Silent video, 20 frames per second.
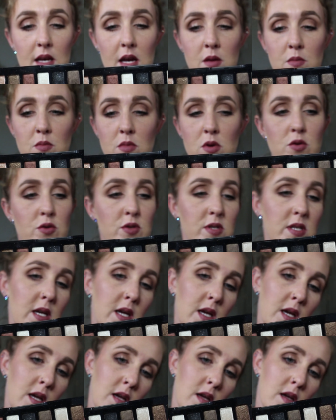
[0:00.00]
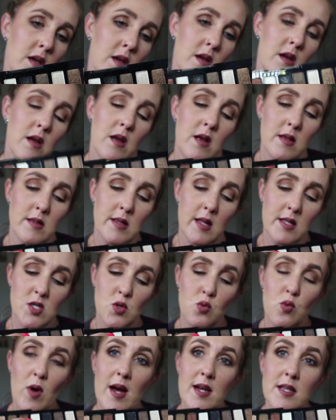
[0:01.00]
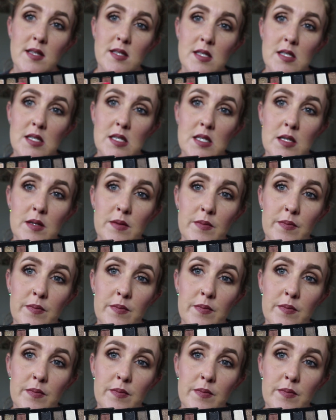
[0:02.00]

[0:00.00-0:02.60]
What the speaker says: I'm using, that's Rust,